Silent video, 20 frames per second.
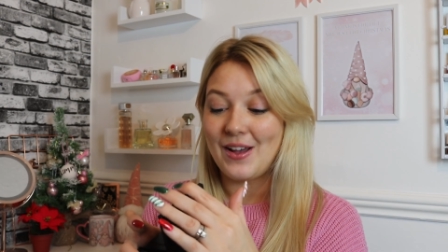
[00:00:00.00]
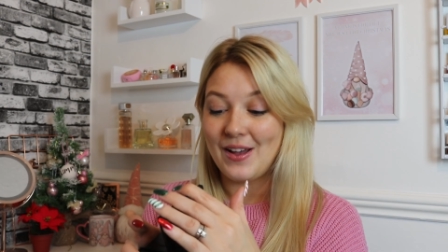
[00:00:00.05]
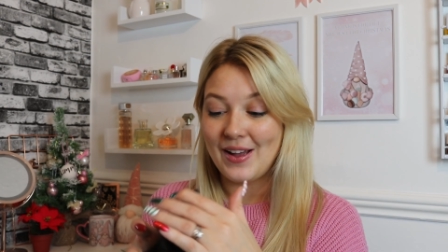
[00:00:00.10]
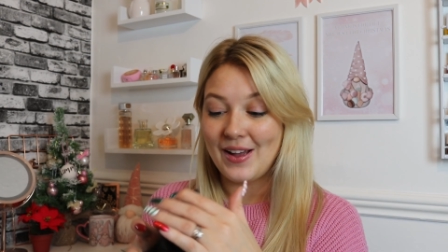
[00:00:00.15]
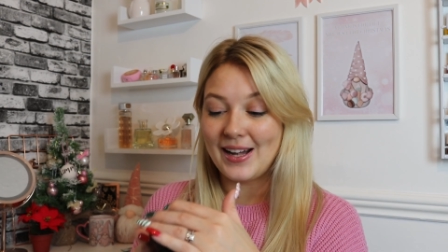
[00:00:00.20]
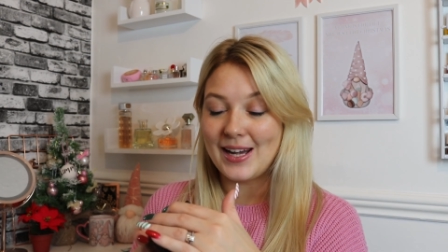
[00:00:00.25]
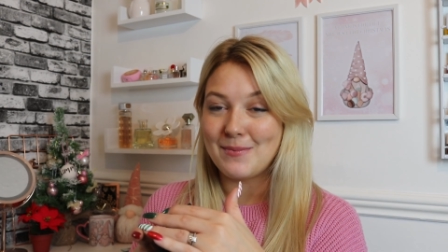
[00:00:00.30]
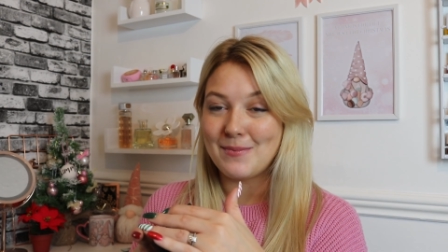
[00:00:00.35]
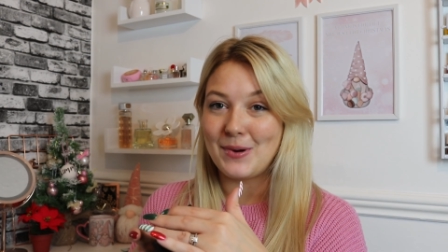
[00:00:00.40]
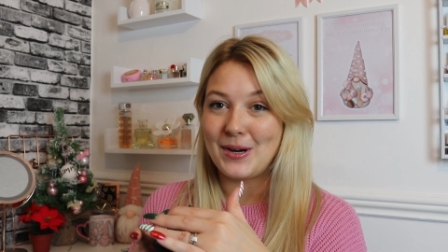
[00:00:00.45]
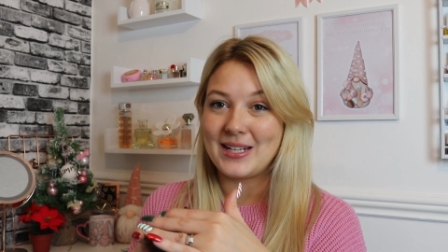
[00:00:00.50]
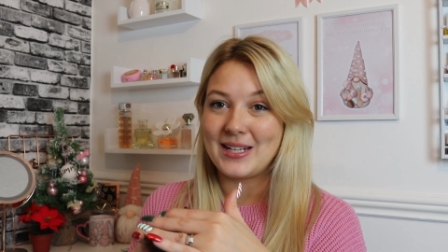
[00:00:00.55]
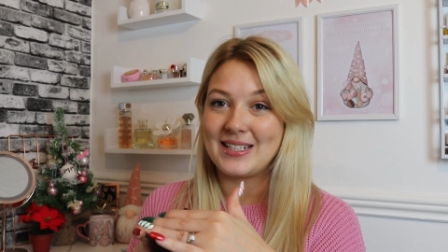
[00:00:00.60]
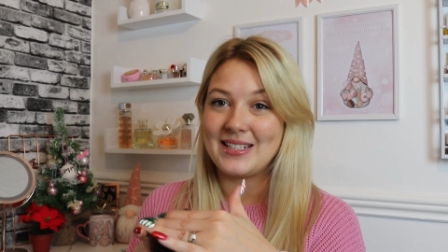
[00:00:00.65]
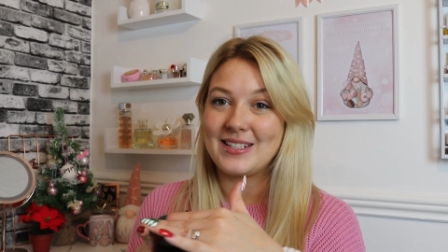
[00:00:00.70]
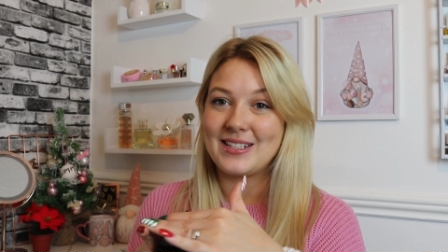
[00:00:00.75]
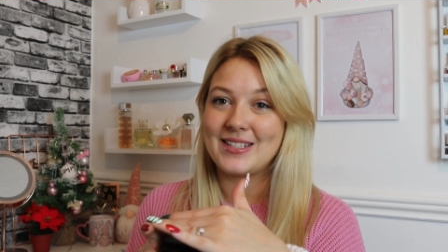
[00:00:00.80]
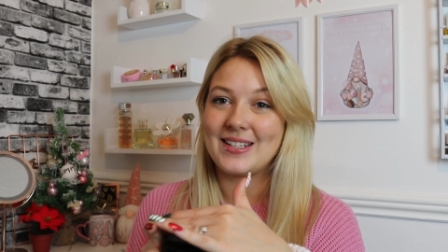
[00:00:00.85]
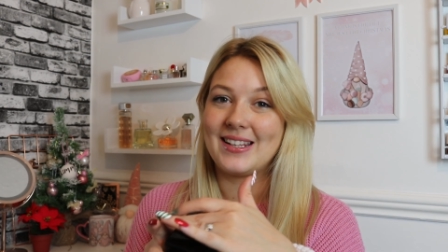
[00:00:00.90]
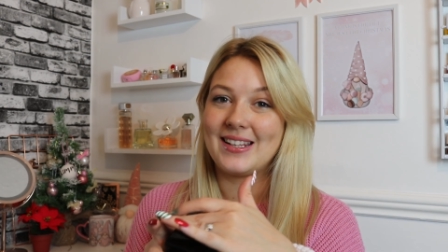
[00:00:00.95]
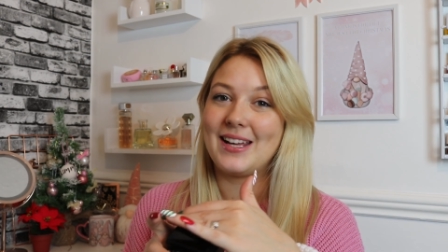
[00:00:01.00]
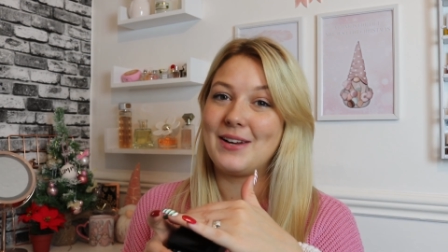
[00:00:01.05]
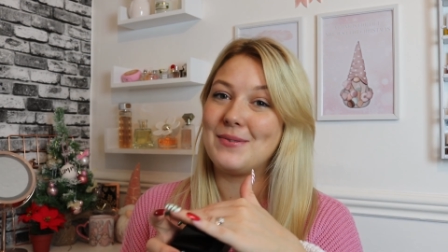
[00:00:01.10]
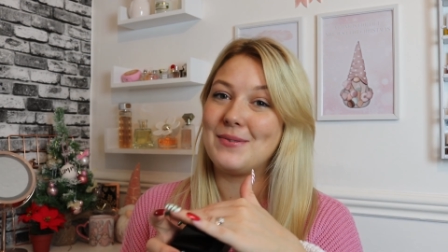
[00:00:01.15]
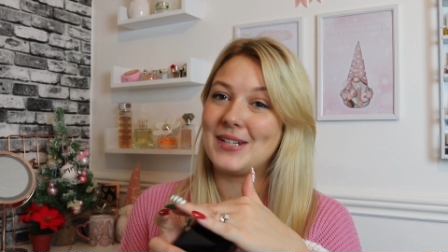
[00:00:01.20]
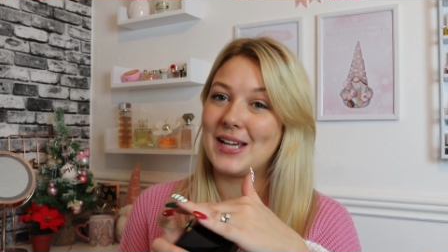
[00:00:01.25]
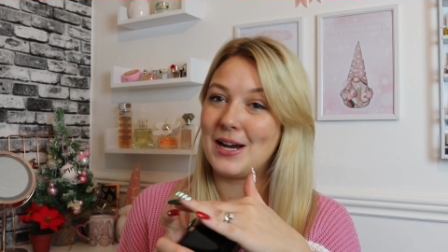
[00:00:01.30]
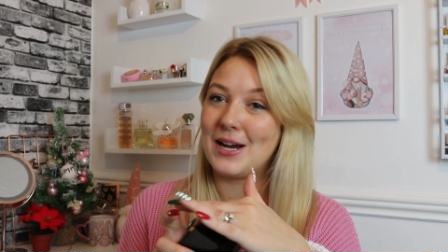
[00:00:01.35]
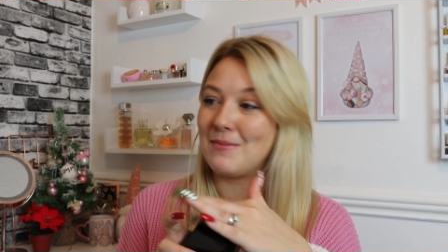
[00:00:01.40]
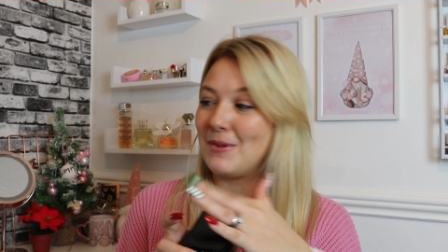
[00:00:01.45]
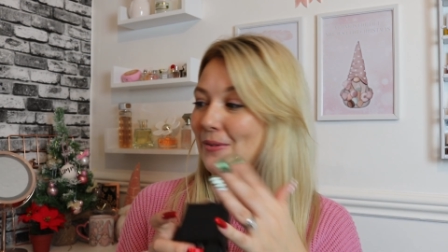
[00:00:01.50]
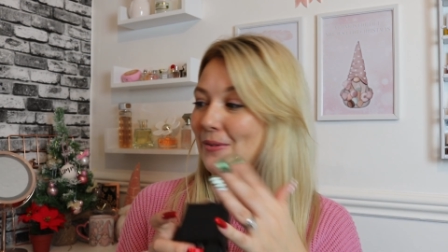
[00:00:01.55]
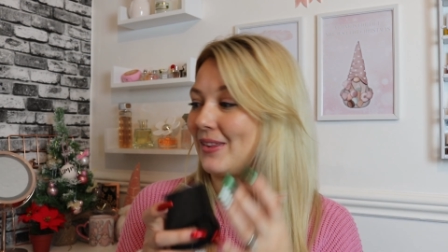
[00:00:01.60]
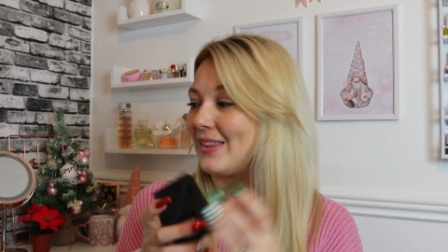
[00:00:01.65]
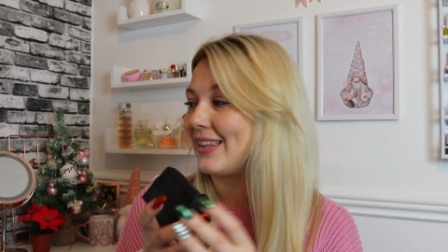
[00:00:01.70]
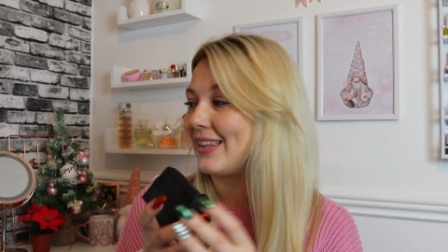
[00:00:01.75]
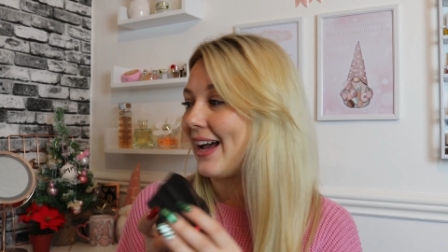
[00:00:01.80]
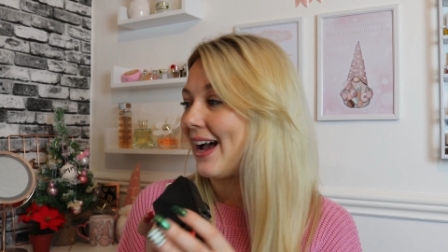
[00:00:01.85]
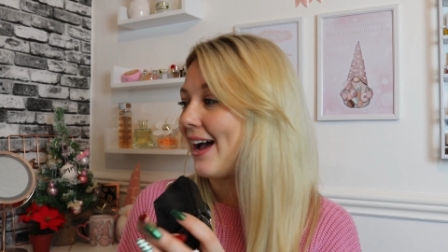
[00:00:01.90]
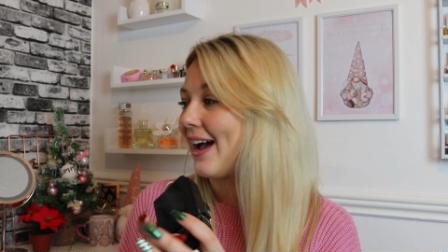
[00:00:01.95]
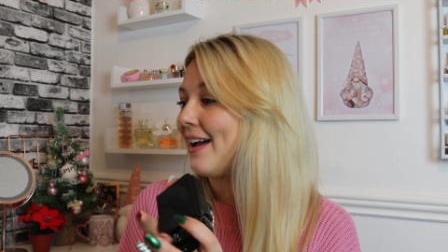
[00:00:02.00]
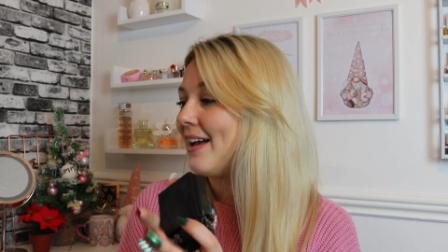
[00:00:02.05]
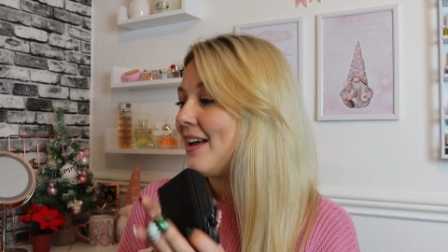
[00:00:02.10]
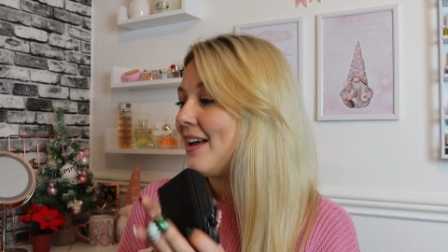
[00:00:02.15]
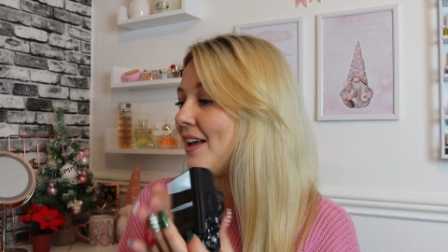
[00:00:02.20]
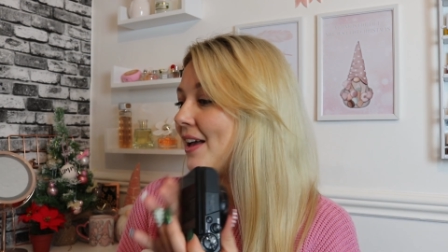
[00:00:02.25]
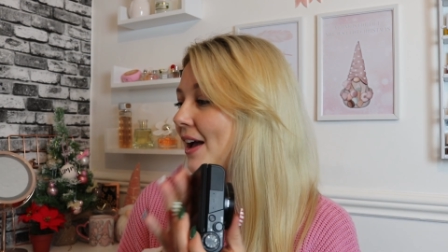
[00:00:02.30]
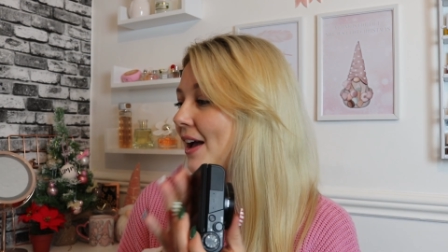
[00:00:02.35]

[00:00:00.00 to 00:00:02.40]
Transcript: early present, so that it would help me with that.